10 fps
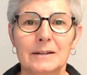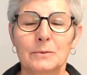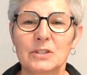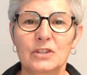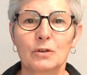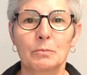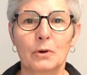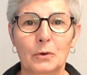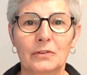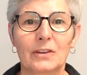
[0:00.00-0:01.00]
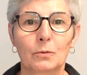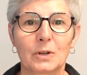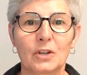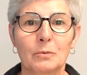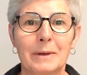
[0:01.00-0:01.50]
What's your process
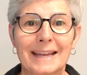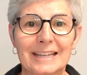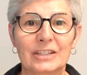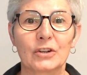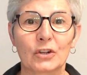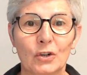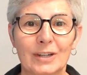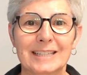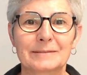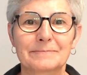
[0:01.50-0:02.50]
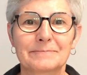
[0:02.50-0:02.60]
when you're baking or cooking?